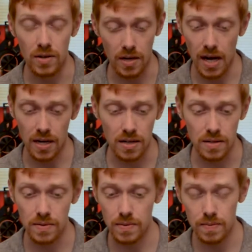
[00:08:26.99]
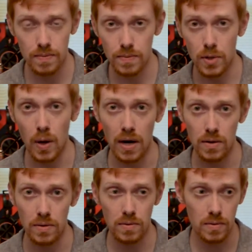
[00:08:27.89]
You're not going to go
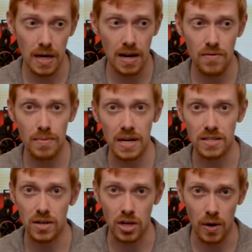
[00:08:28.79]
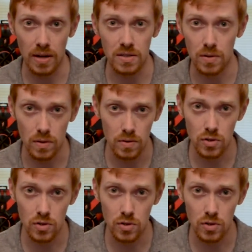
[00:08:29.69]
out, not everybody's going to go out and